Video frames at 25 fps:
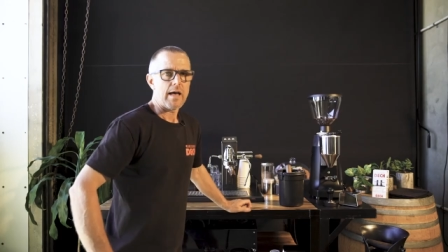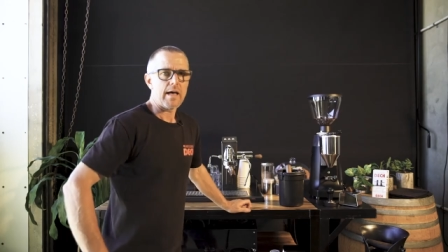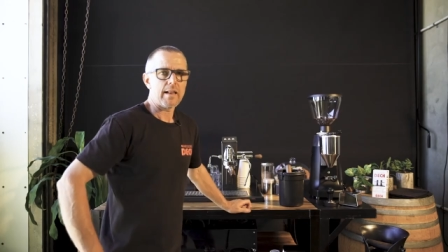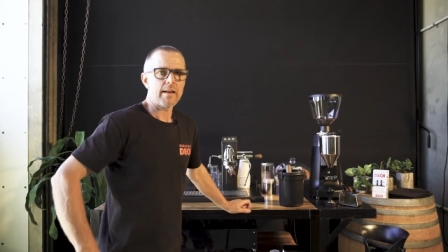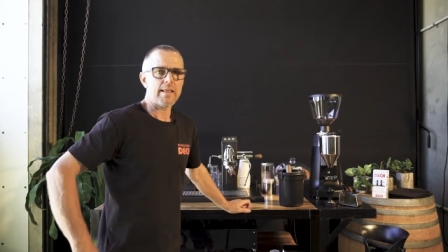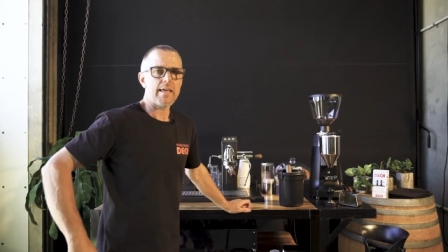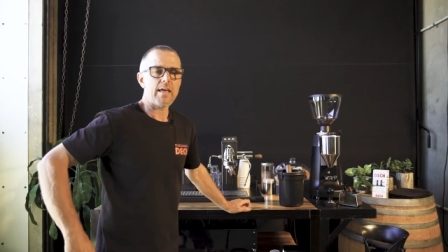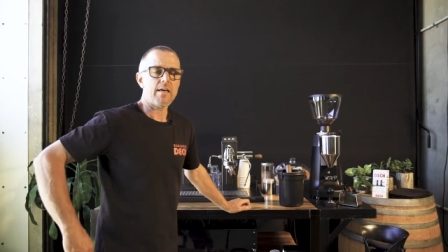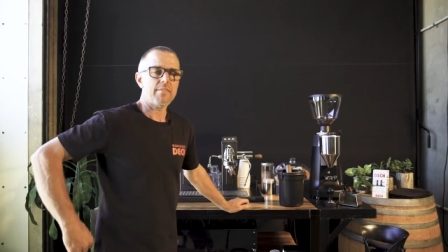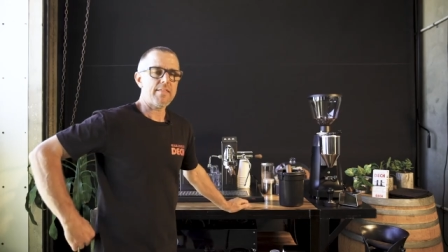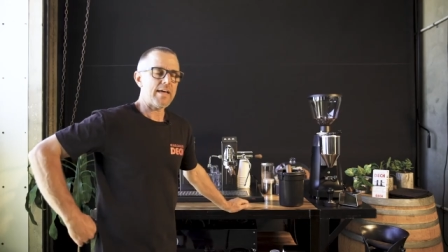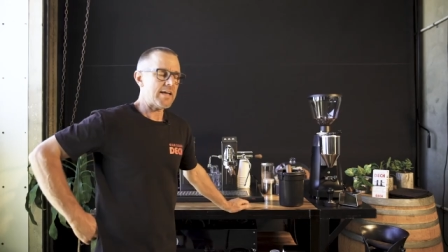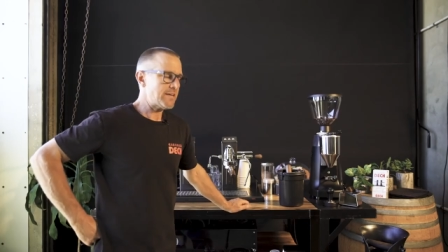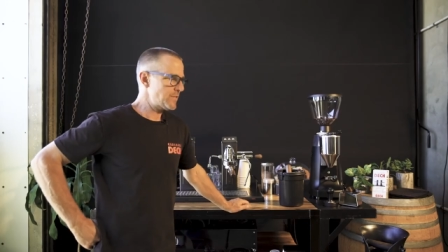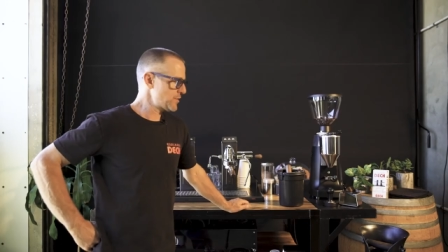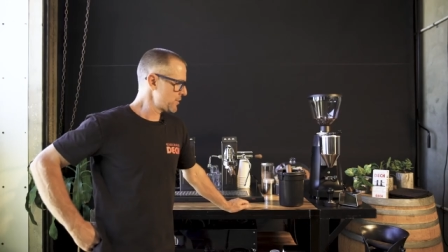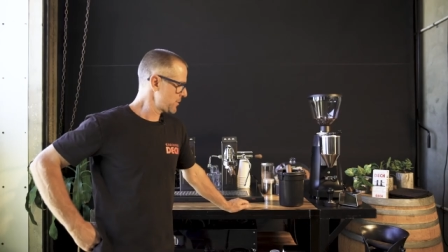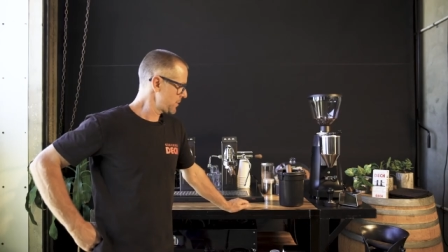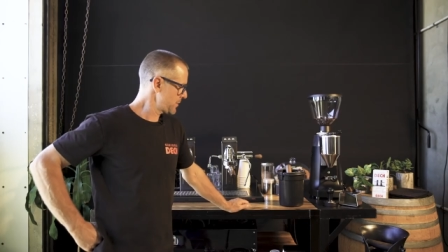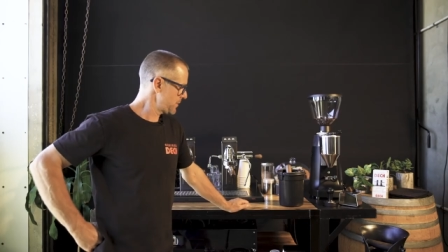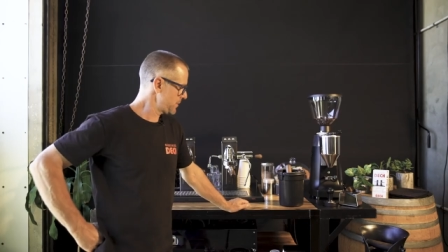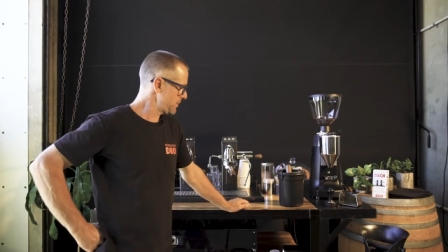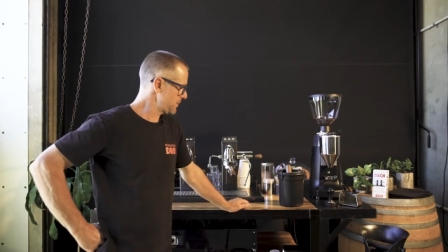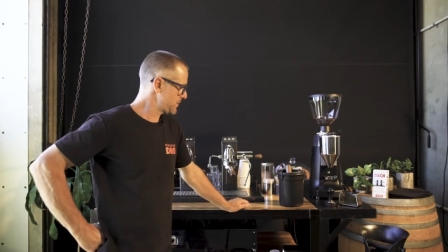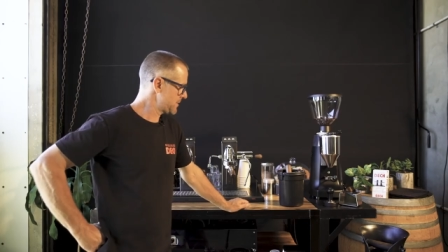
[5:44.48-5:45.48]
Allow that
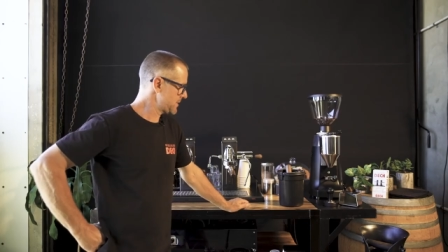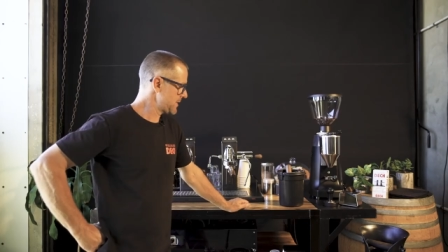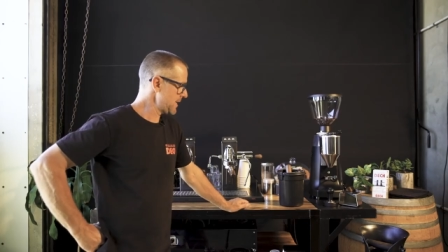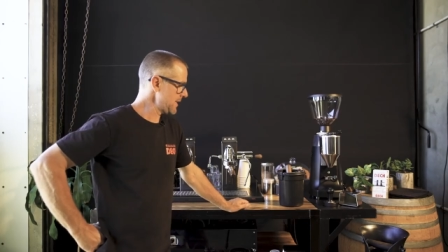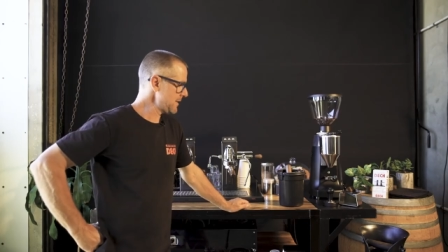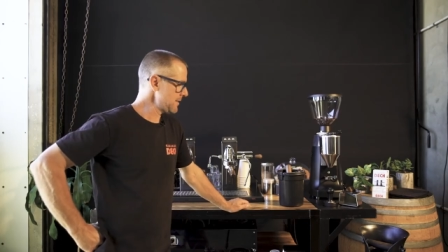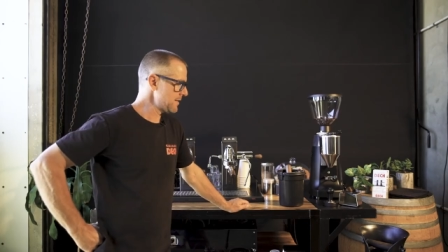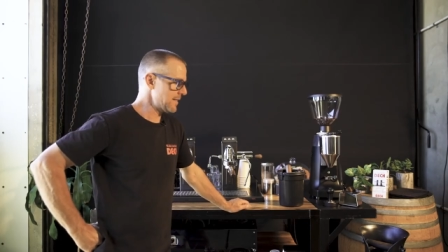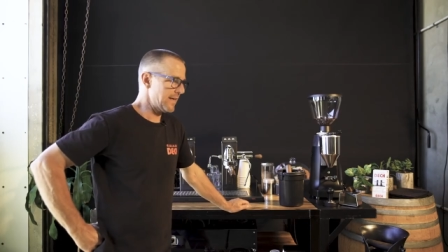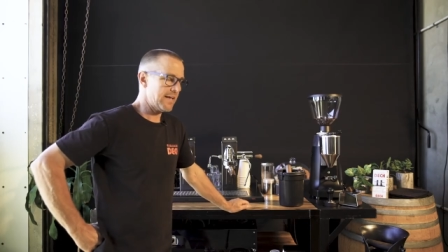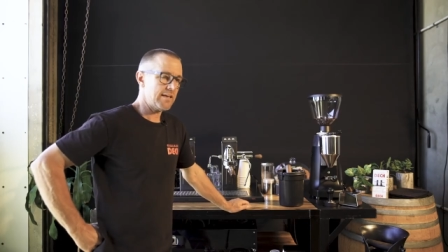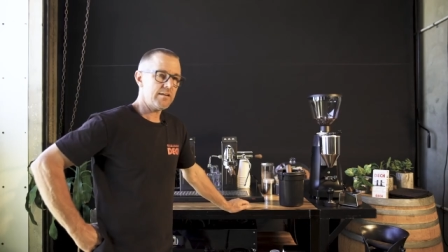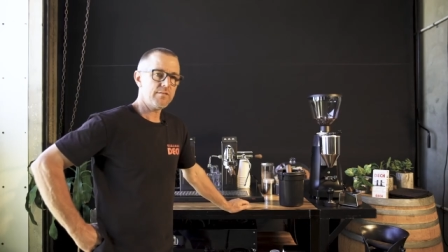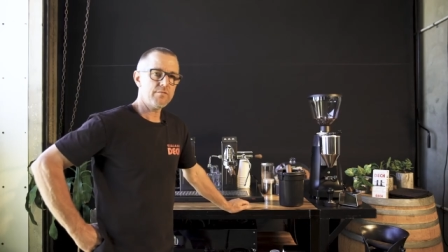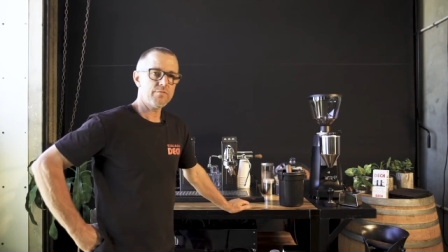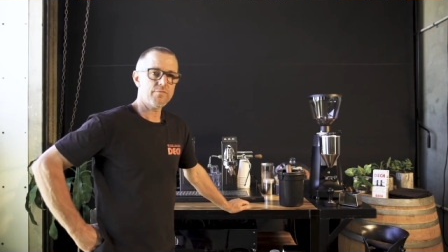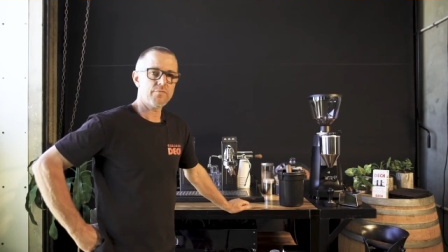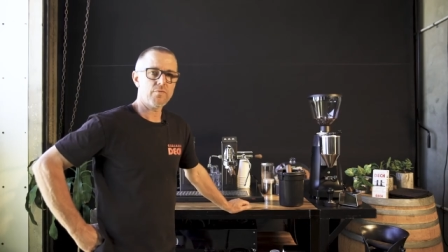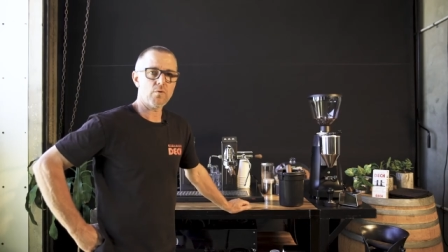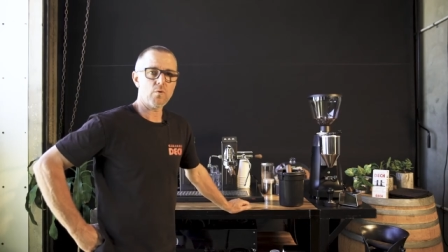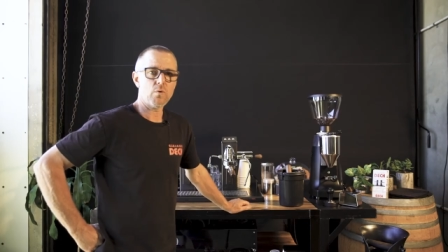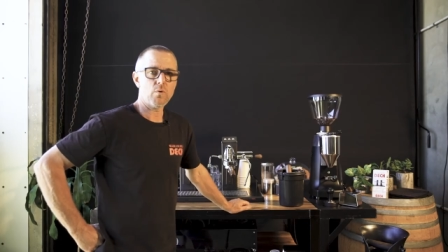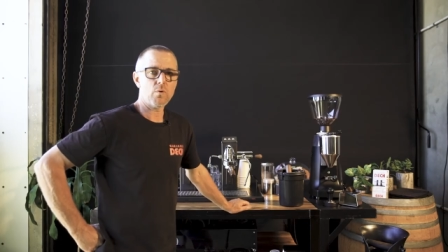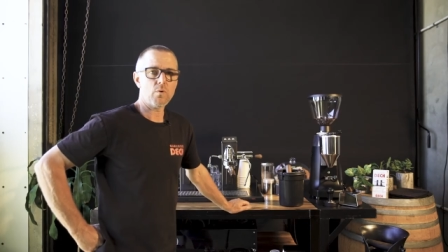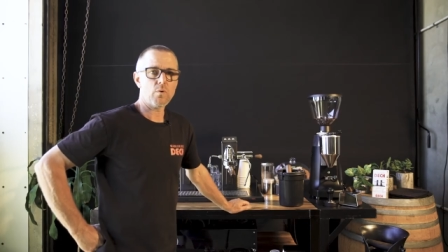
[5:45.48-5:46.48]
to sit then
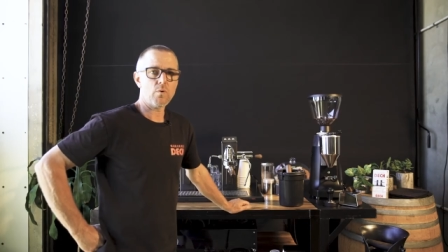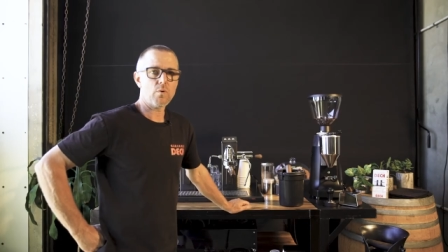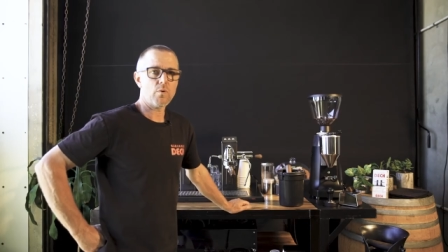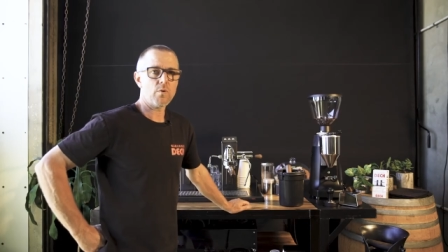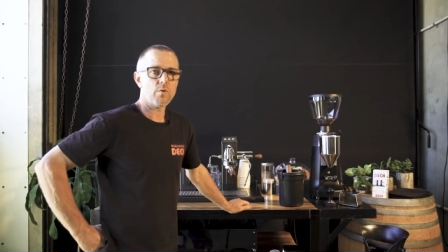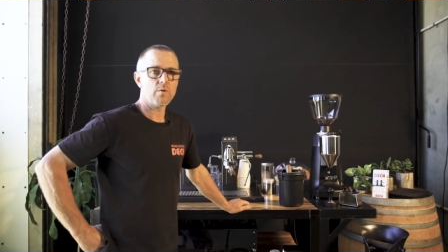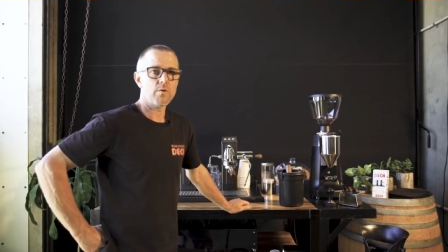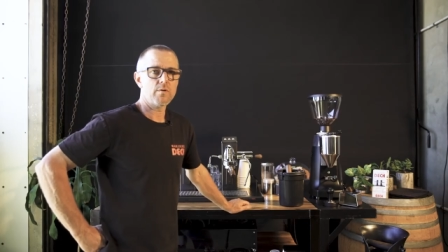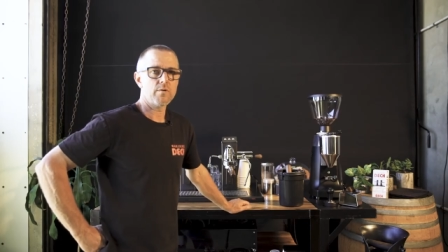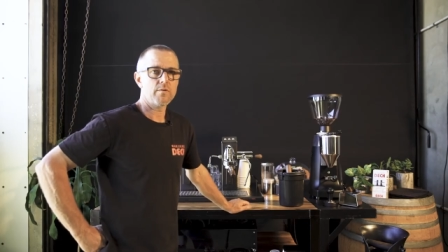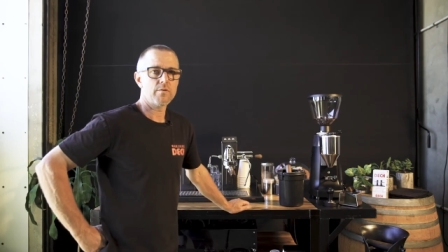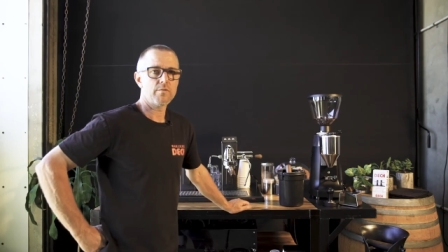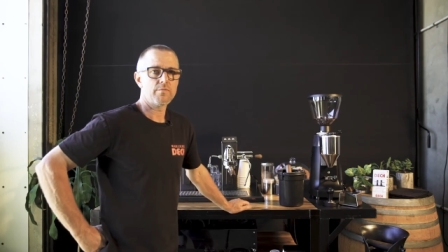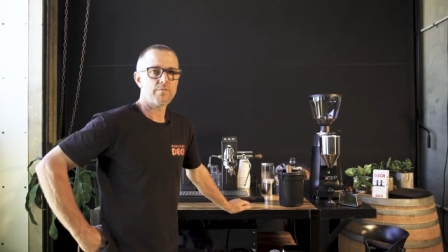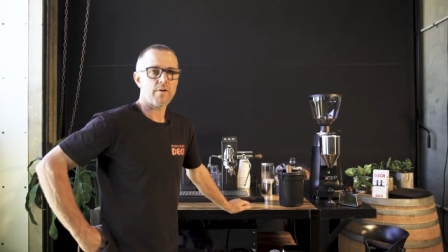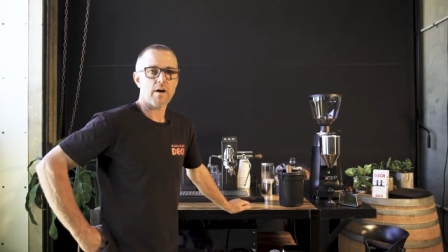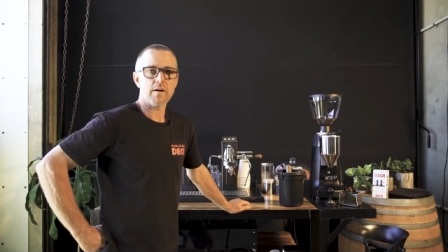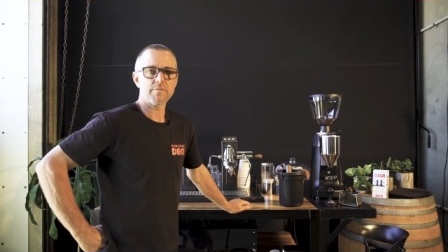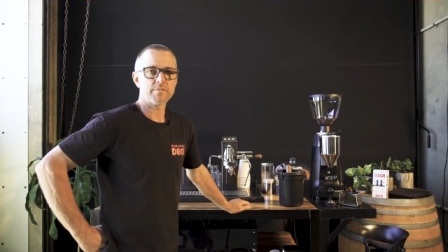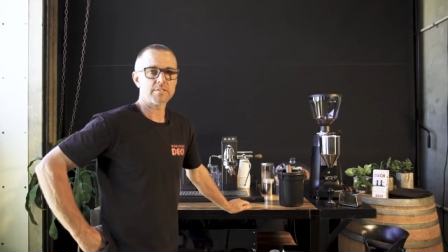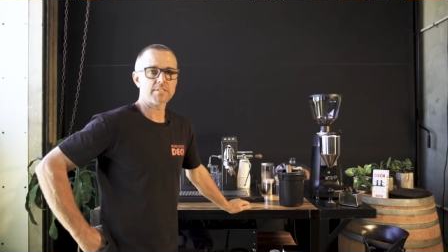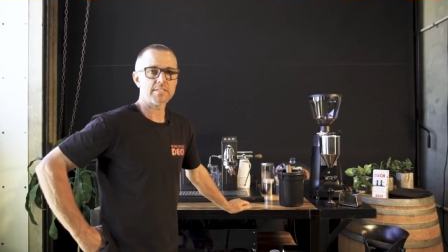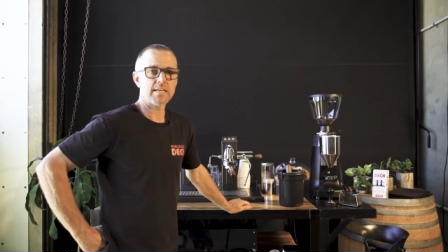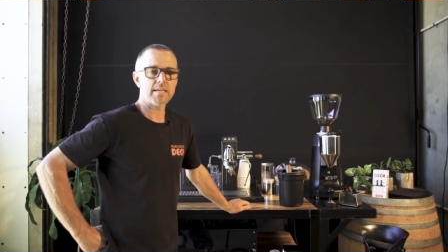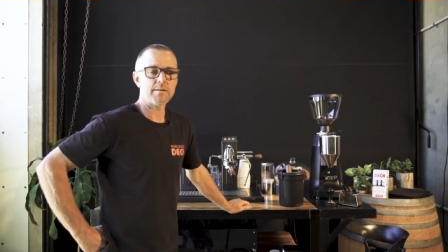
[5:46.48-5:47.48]
for
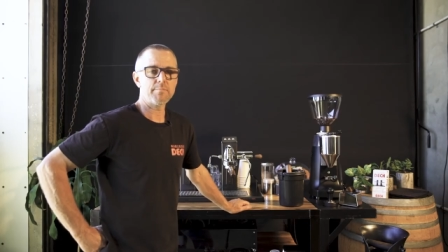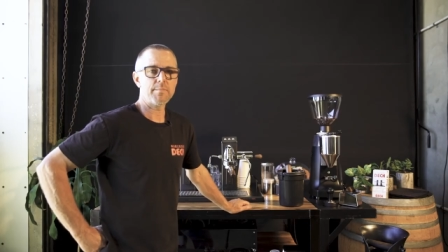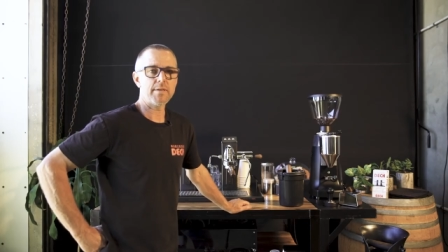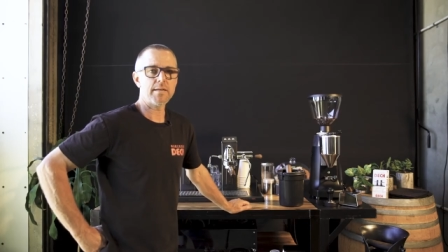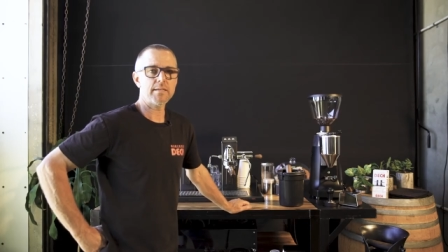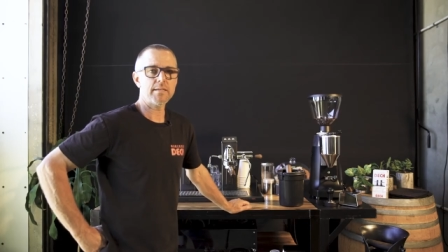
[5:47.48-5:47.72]
five to 10